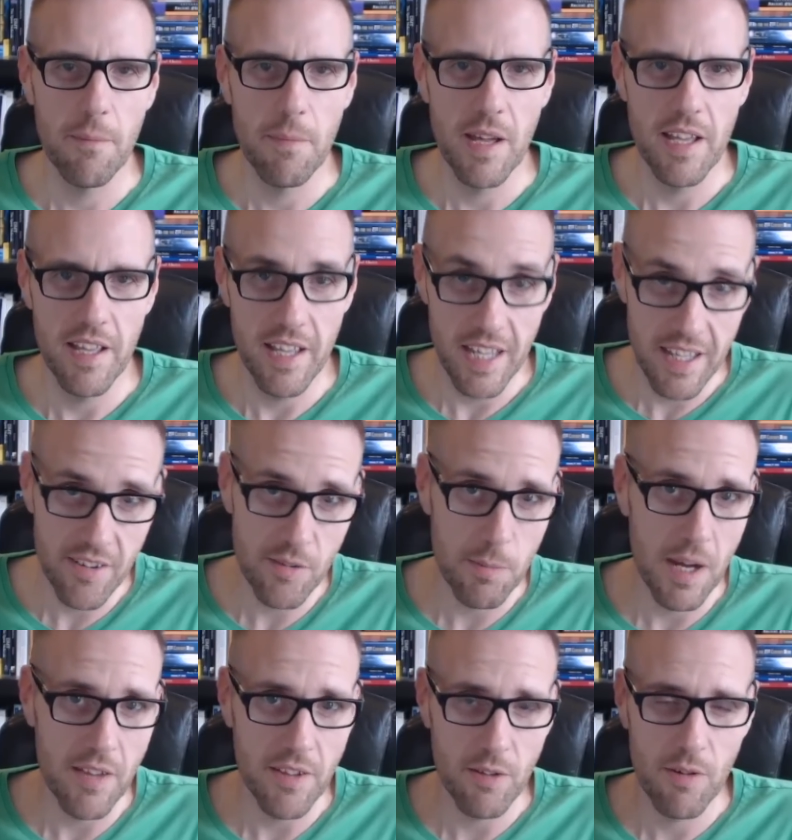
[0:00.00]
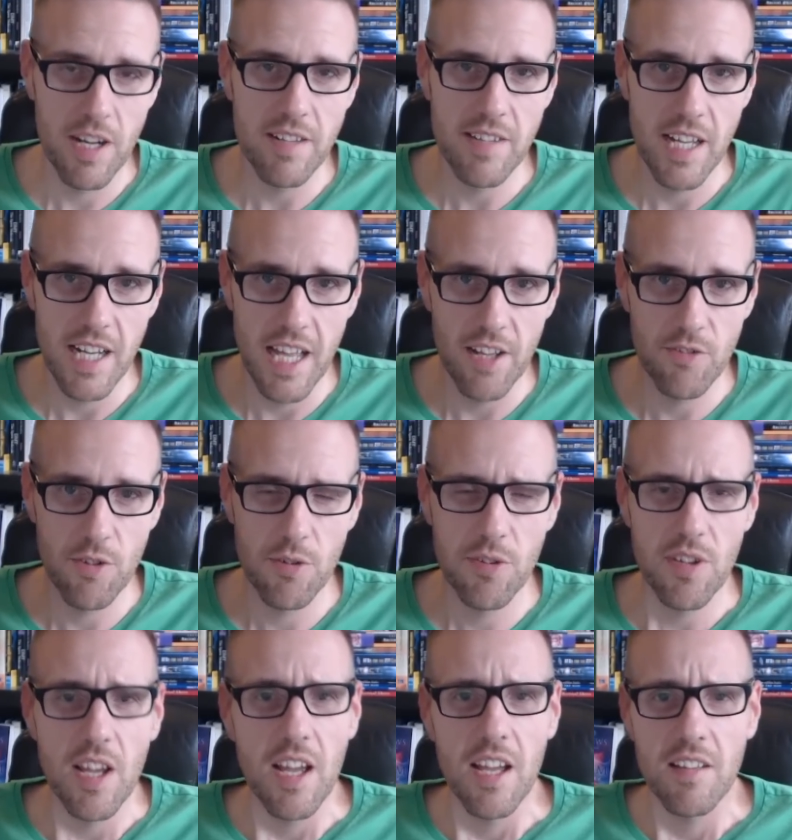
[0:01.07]
is by the great Ted
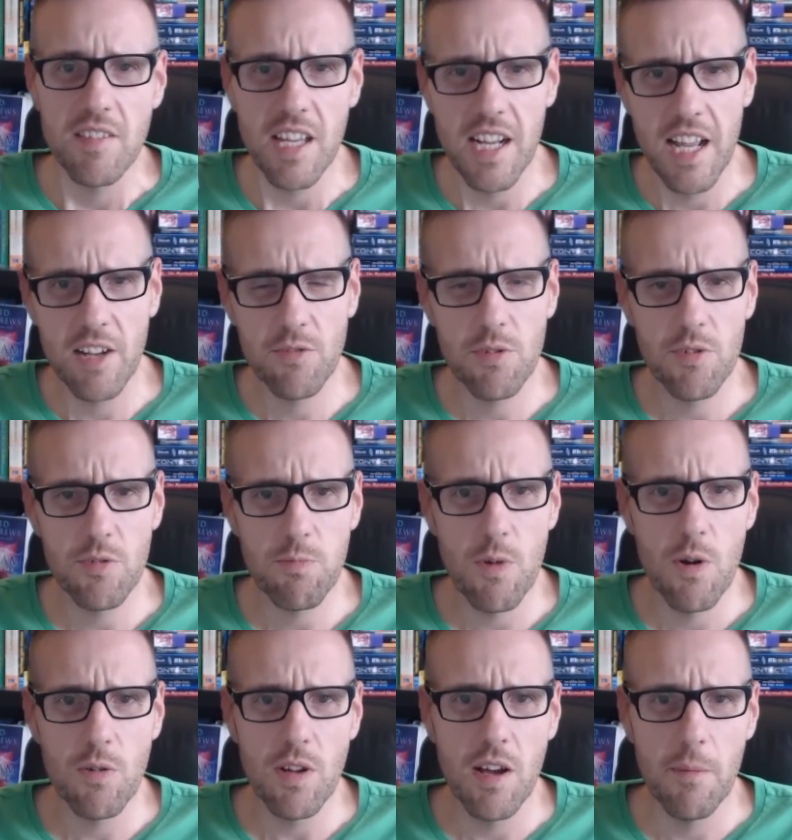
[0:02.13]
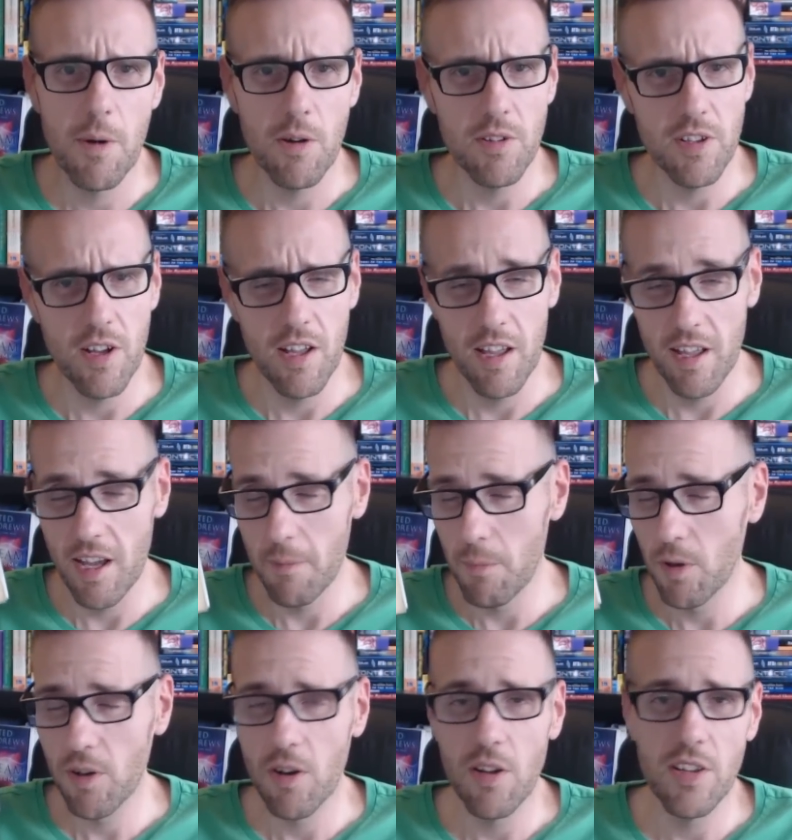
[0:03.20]
Andrews. Ted Andrews wrote about a
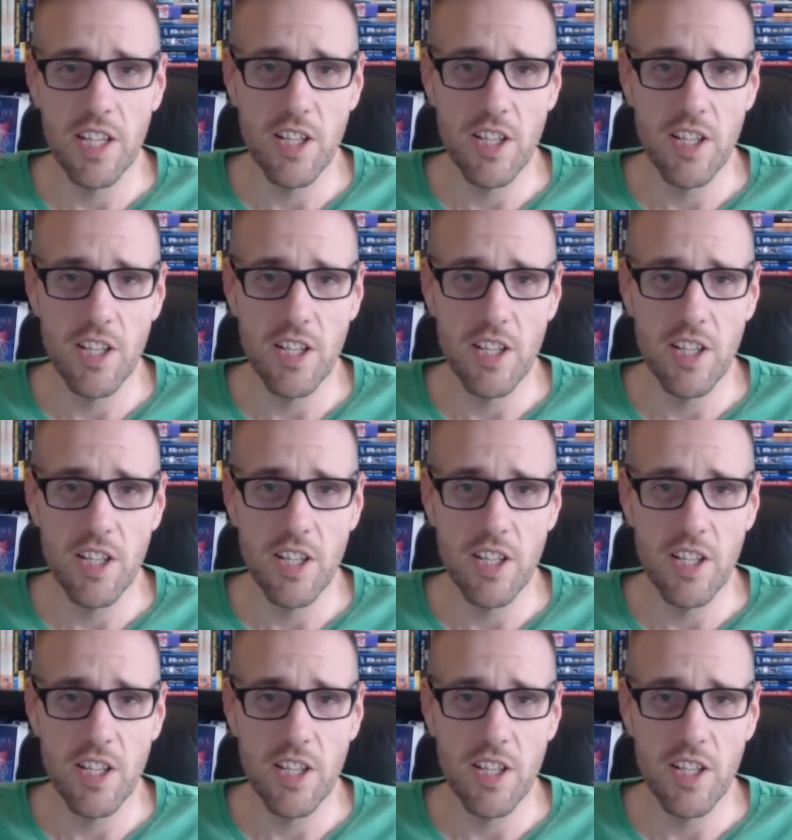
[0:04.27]
book called